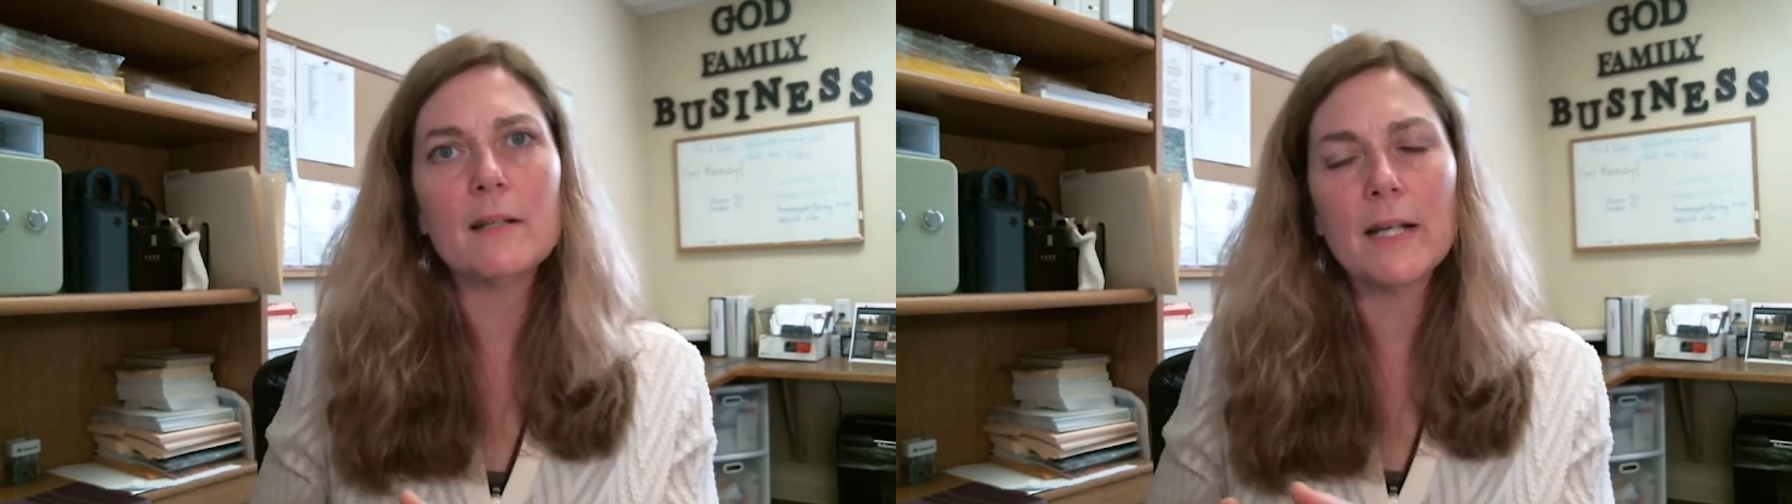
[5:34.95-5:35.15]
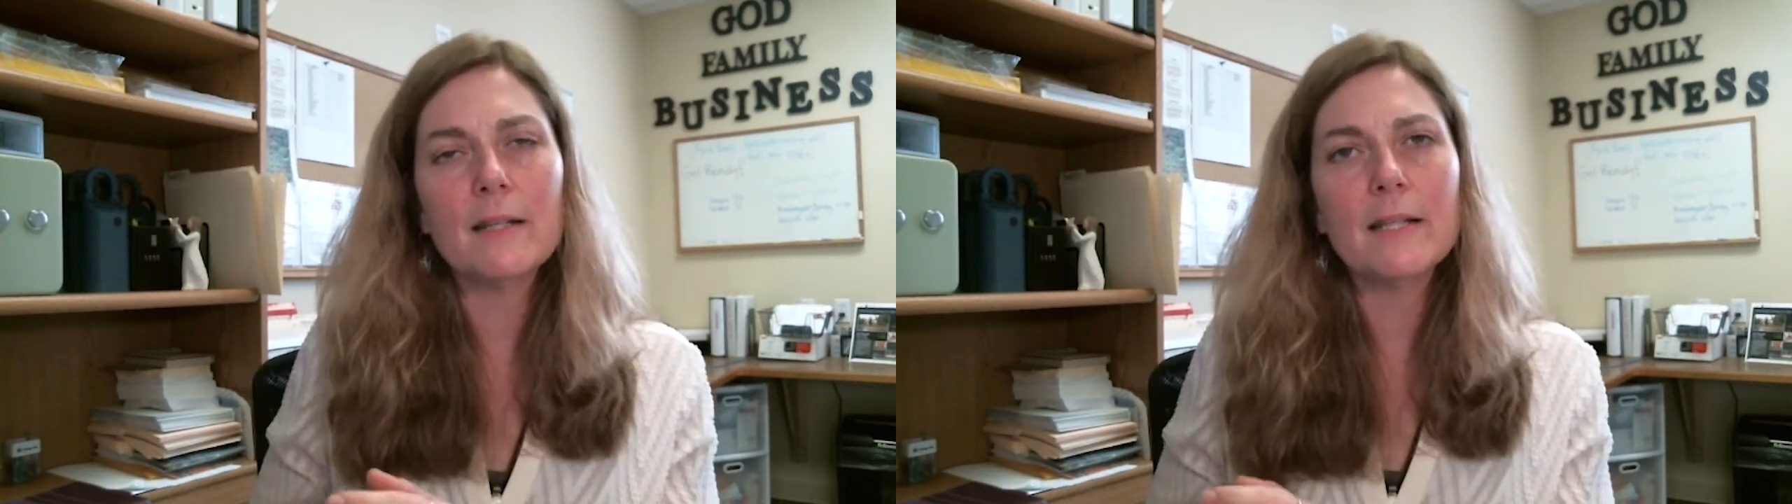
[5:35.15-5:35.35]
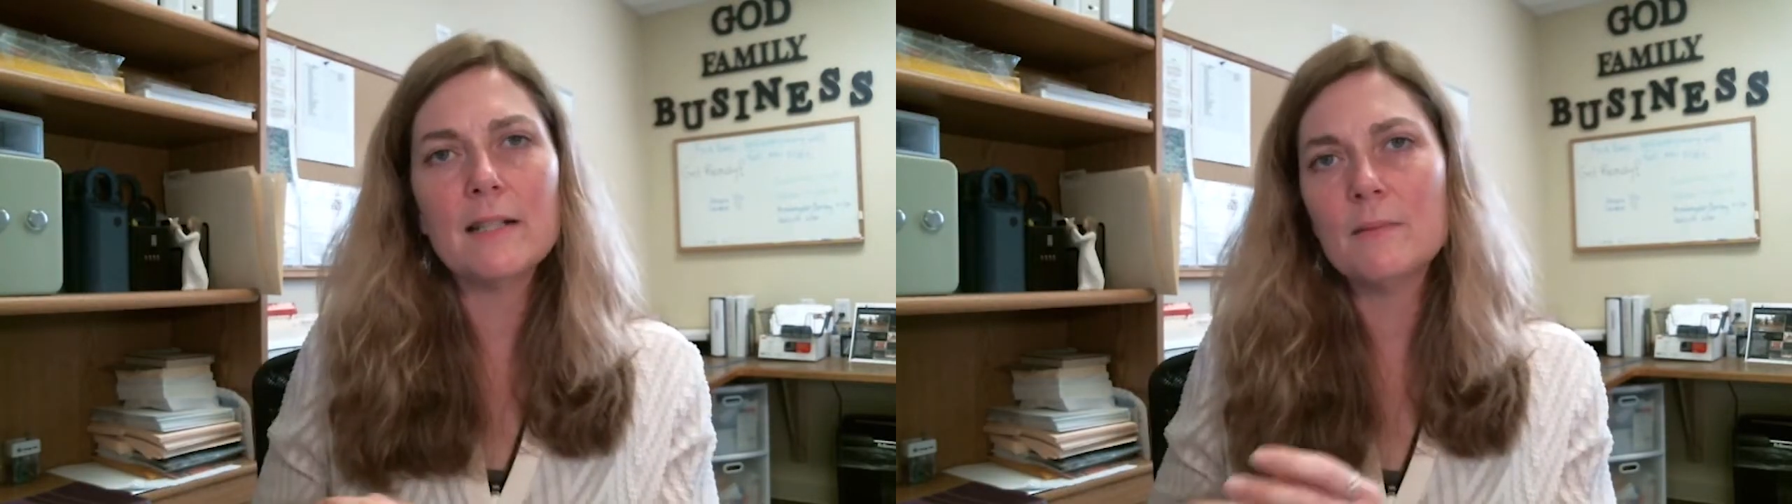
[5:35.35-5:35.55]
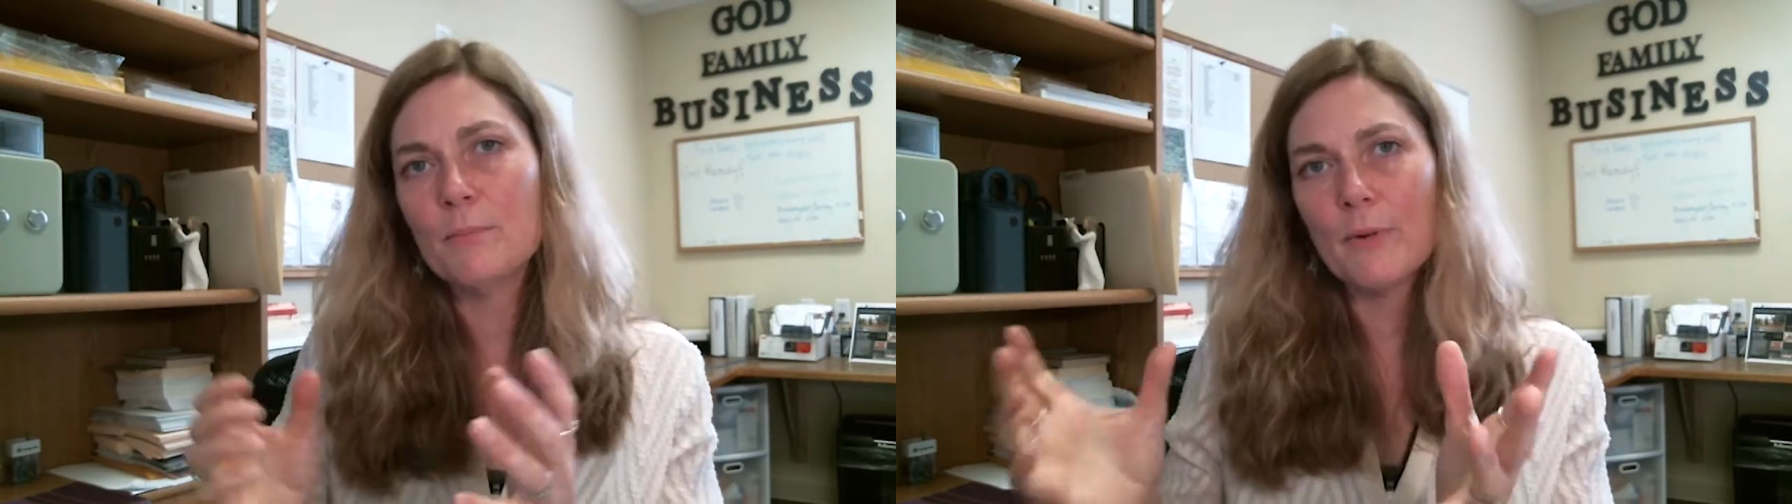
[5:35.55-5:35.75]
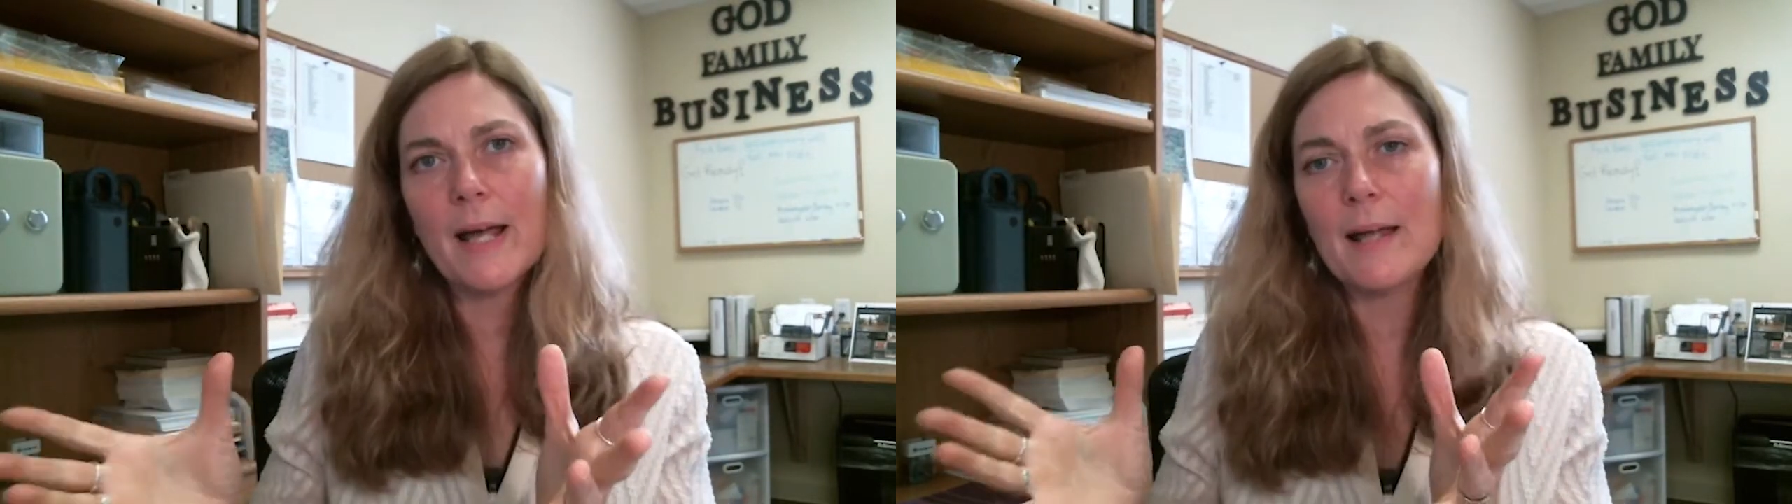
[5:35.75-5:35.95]
and needed
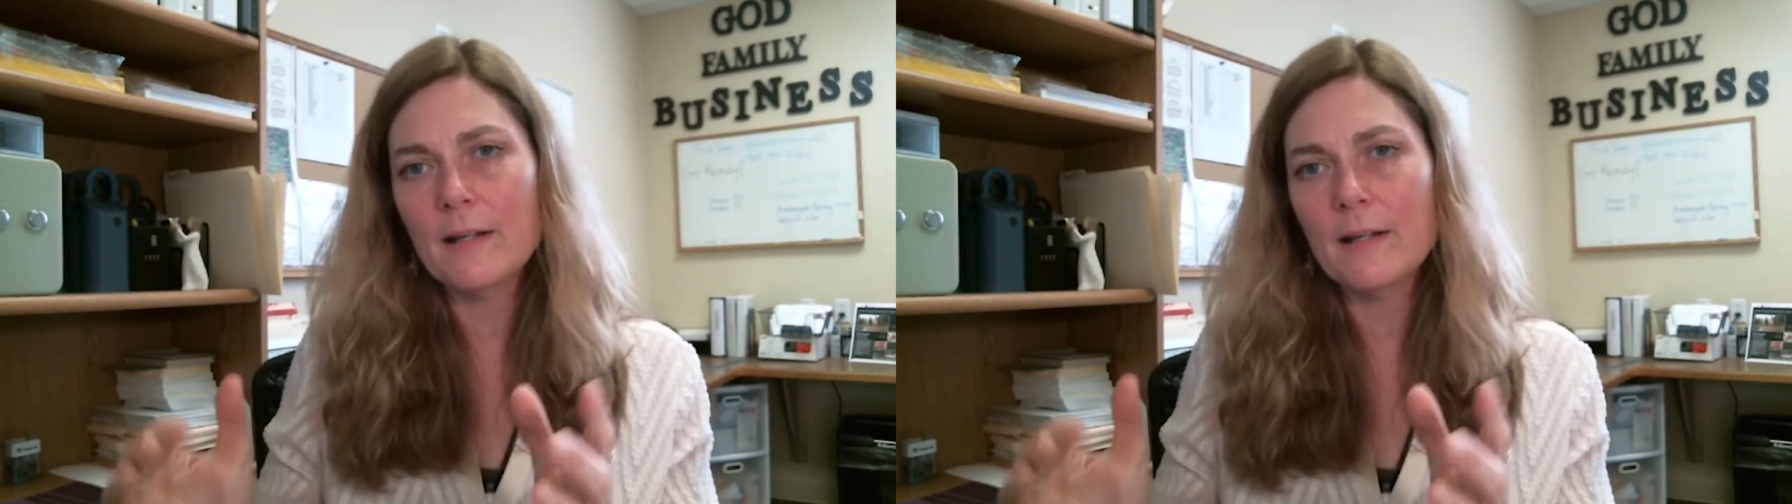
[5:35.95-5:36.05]
bread,